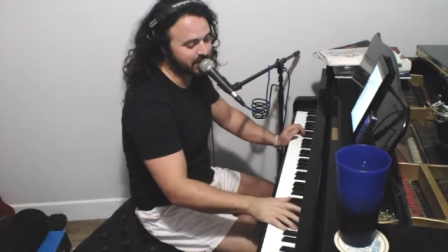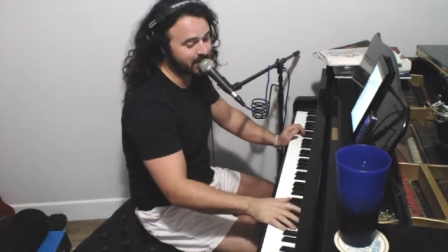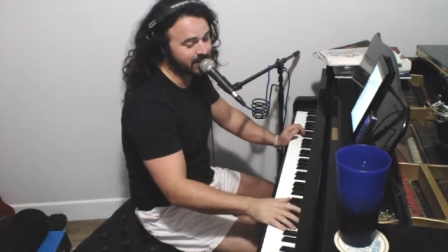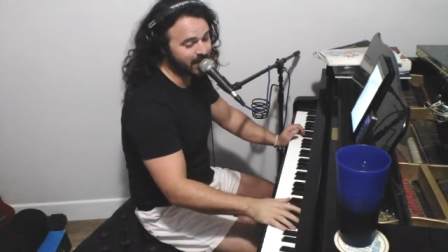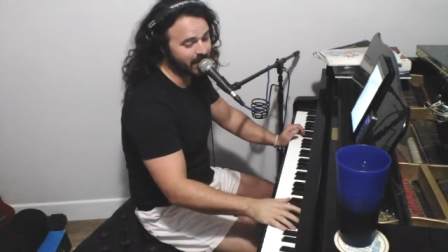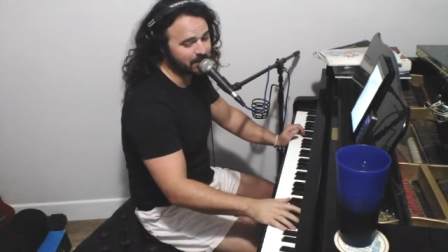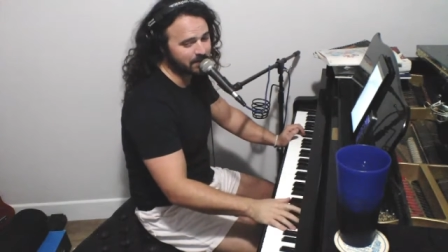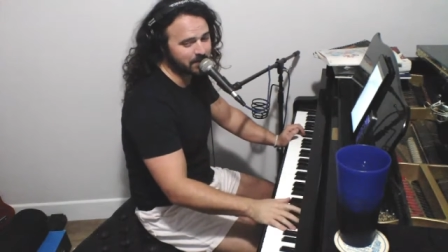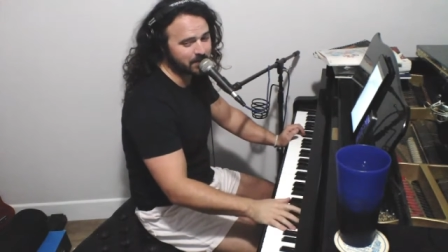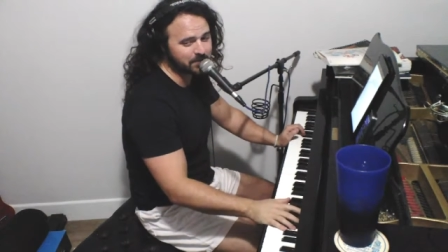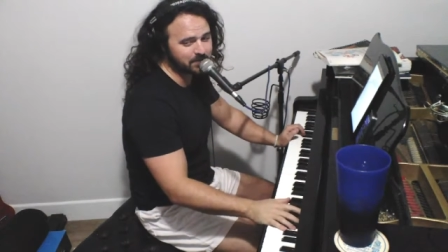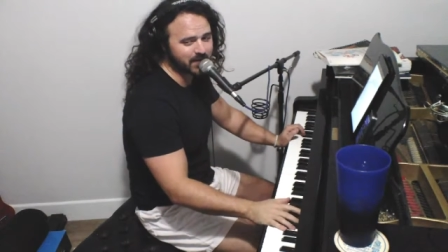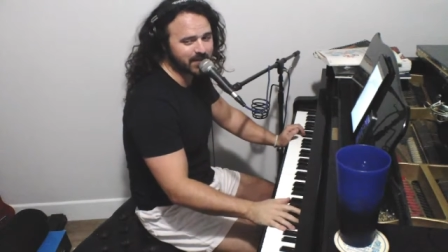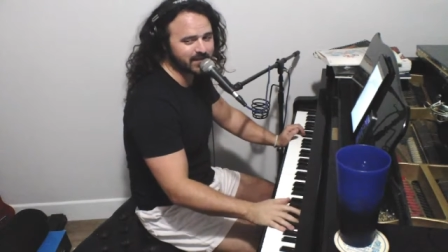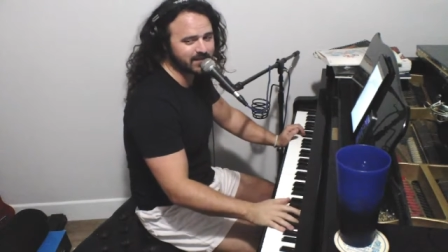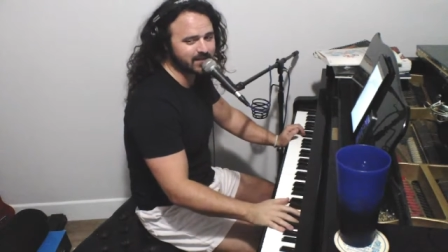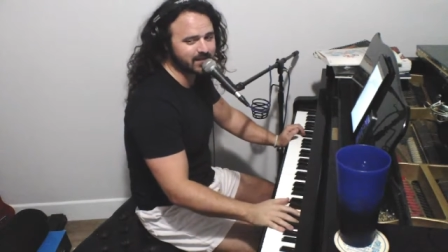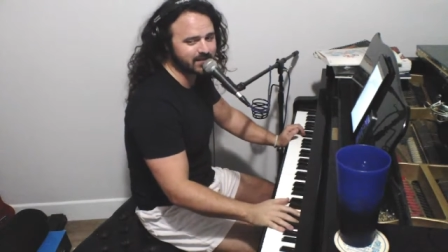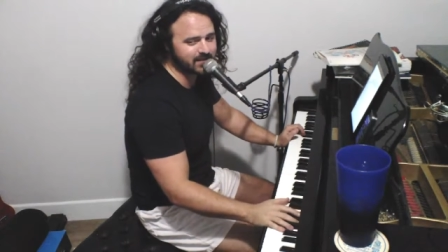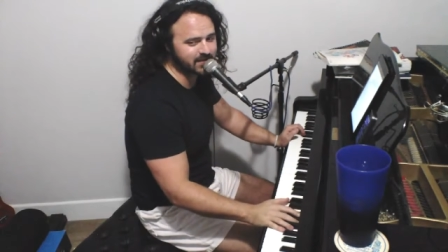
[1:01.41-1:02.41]
Yeah, I'm the
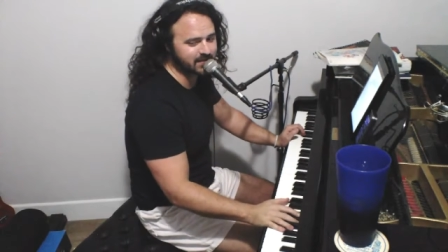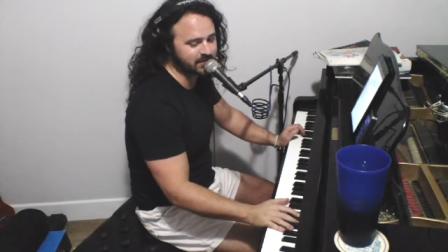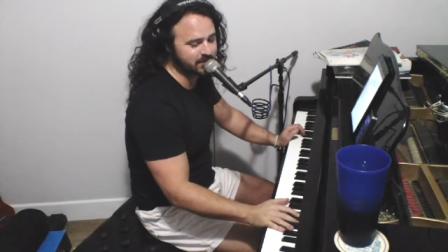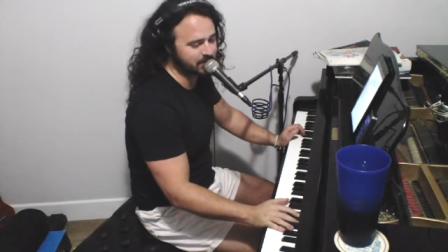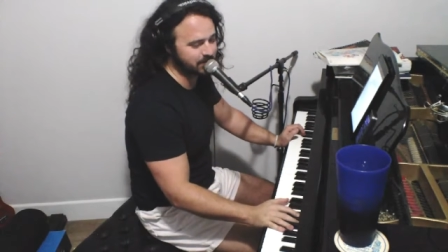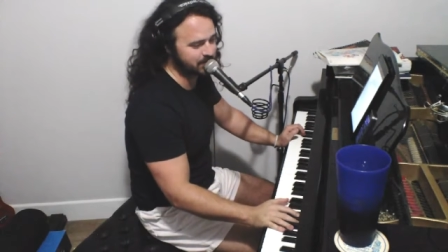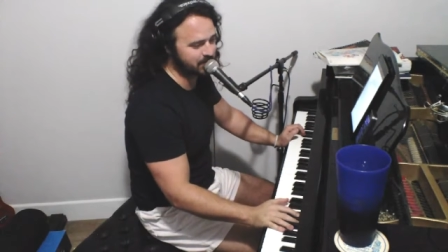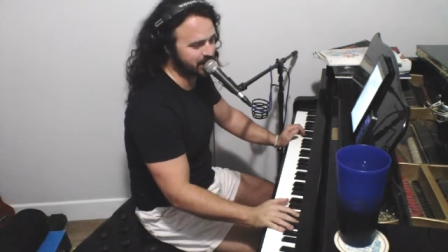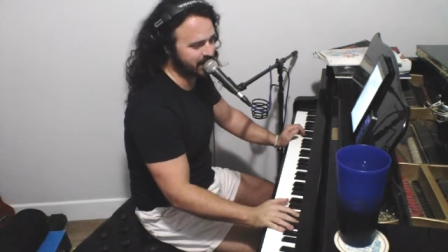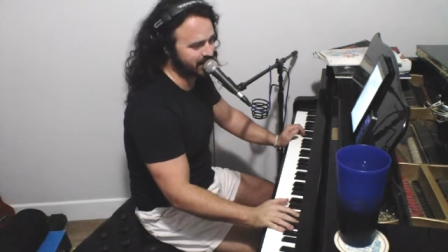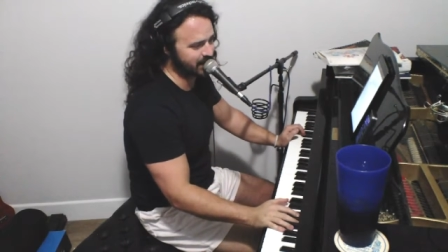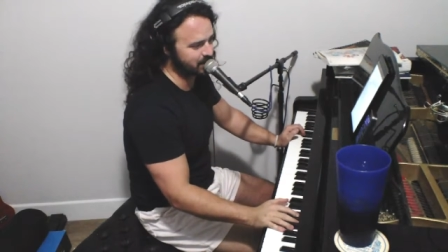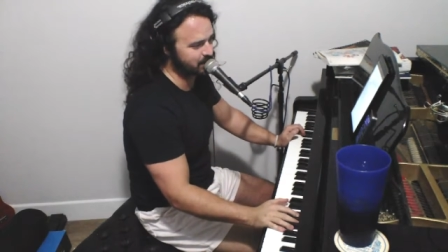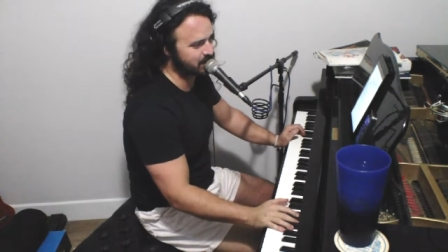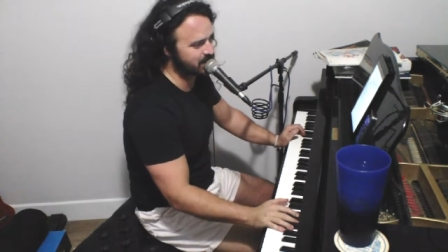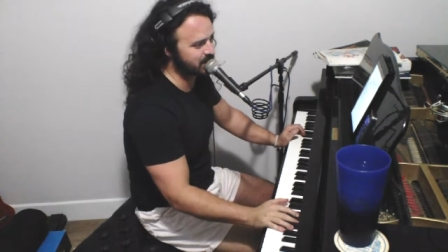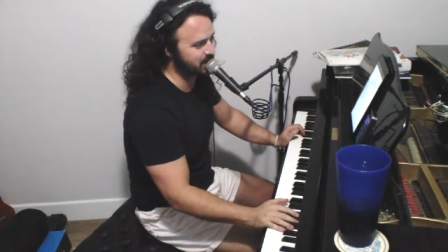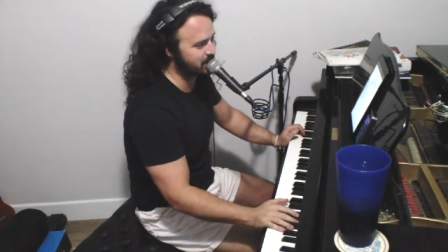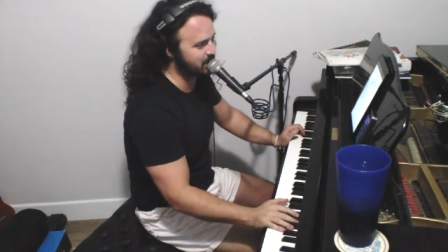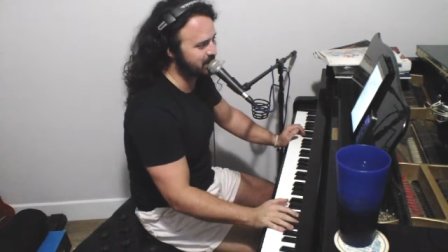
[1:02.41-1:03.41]
fake tits of
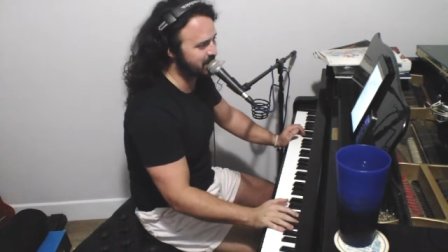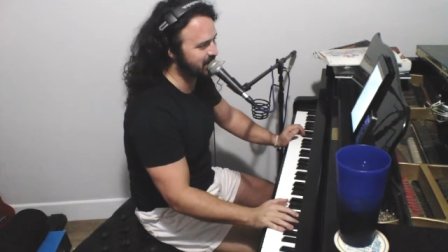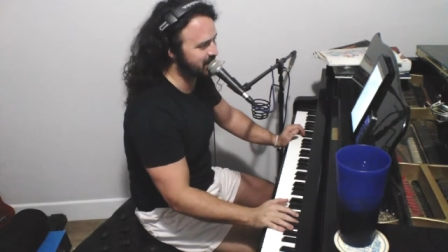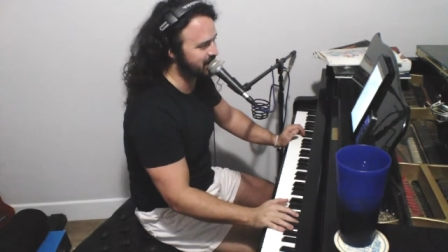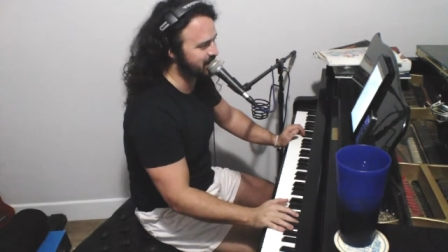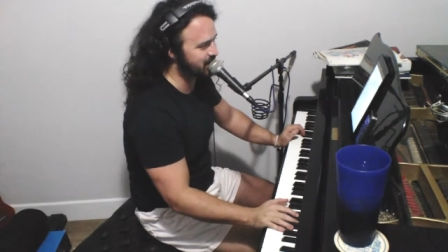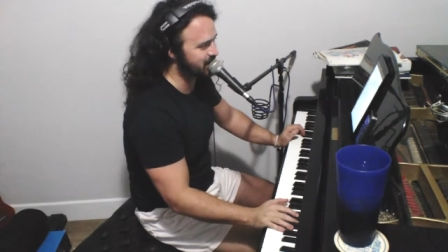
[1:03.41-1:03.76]
playing the piano.